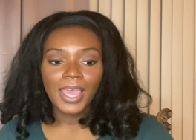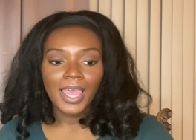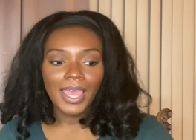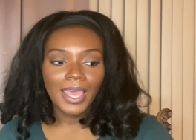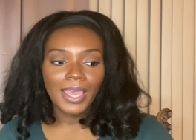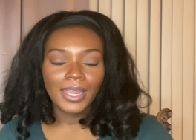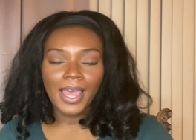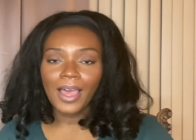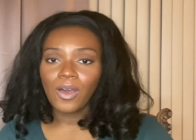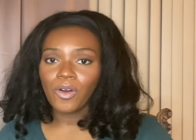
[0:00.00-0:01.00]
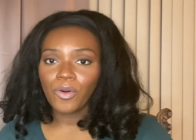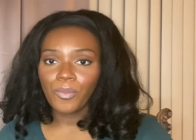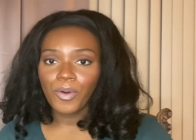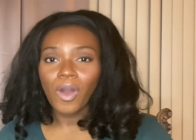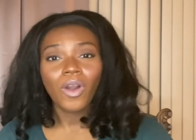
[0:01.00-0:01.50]
And I hope
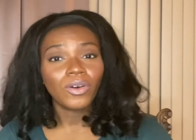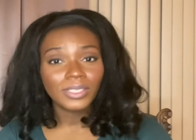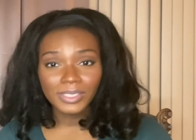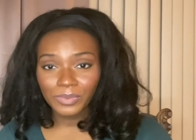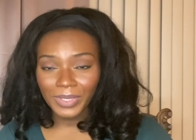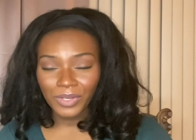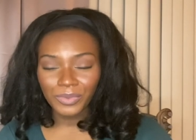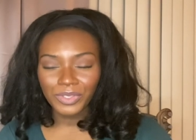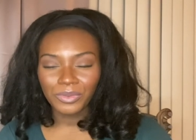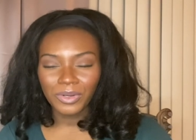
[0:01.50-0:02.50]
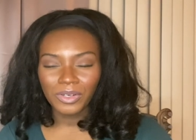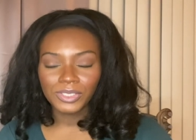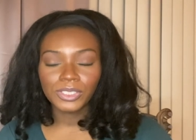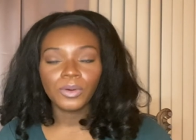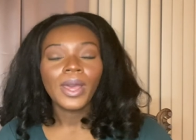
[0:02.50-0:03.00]
all is well with you all.
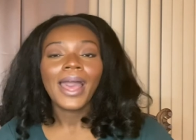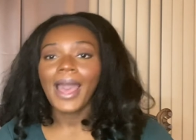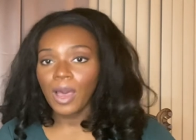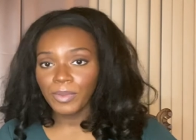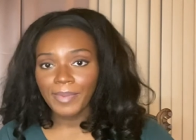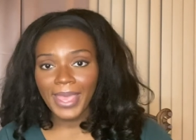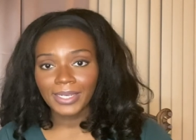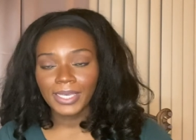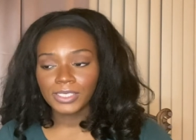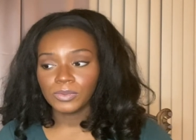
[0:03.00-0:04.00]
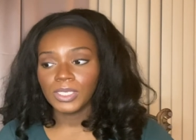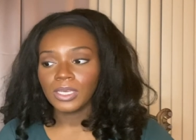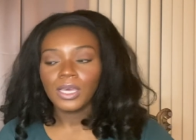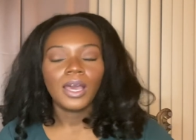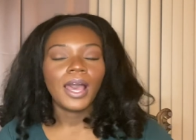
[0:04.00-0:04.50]
So I'll be back next week.
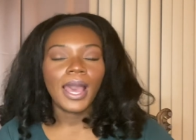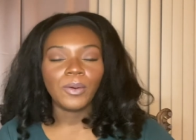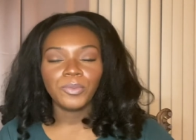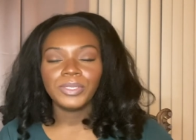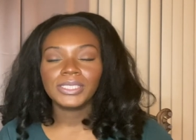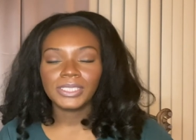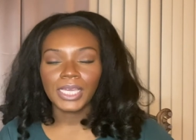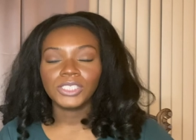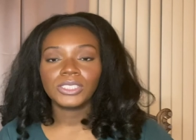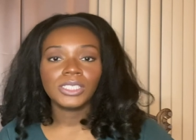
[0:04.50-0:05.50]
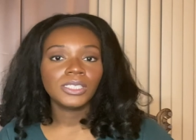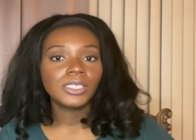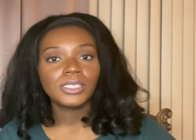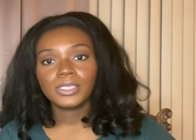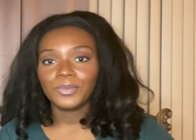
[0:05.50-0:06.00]
I will be scheduling
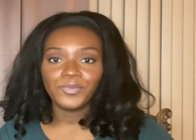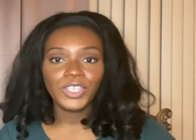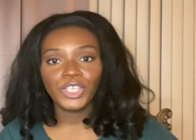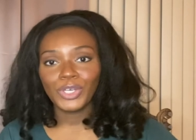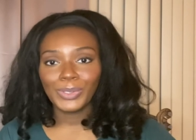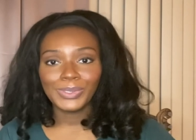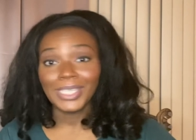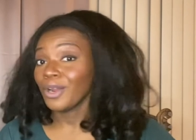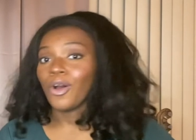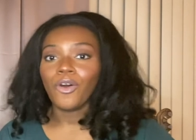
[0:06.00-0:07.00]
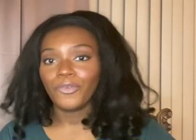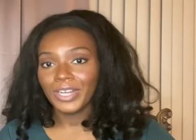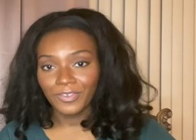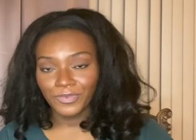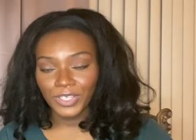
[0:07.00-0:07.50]
some videos that are already
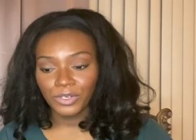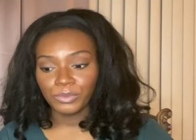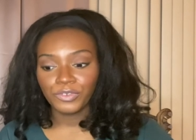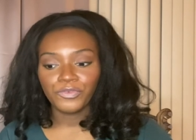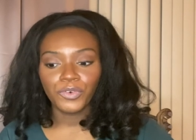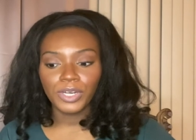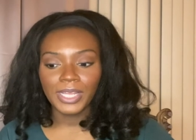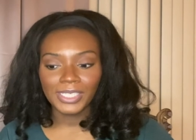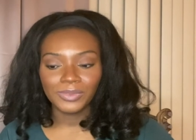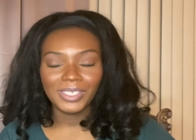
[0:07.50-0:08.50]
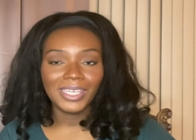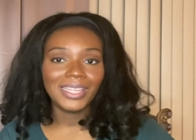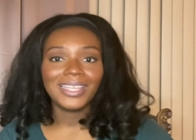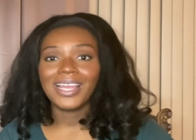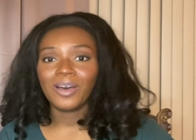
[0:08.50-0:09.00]
filmed for next week, and
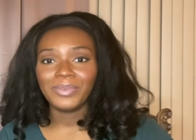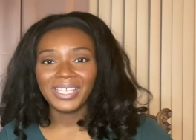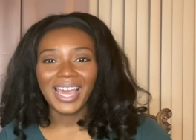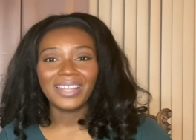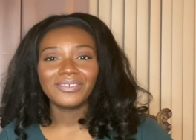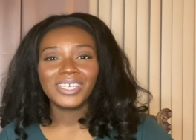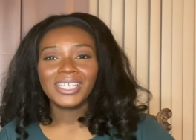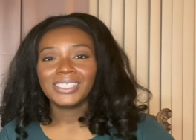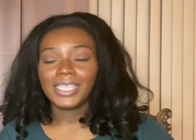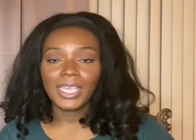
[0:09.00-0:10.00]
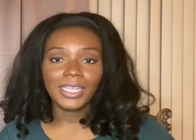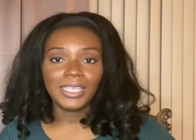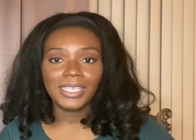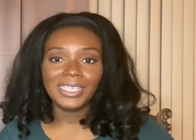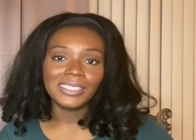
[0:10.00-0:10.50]
then I'll be kind of taking it
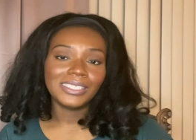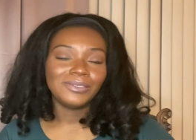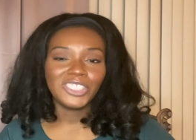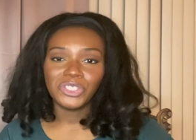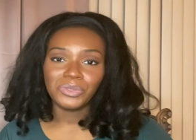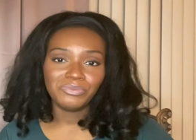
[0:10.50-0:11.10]
easy, just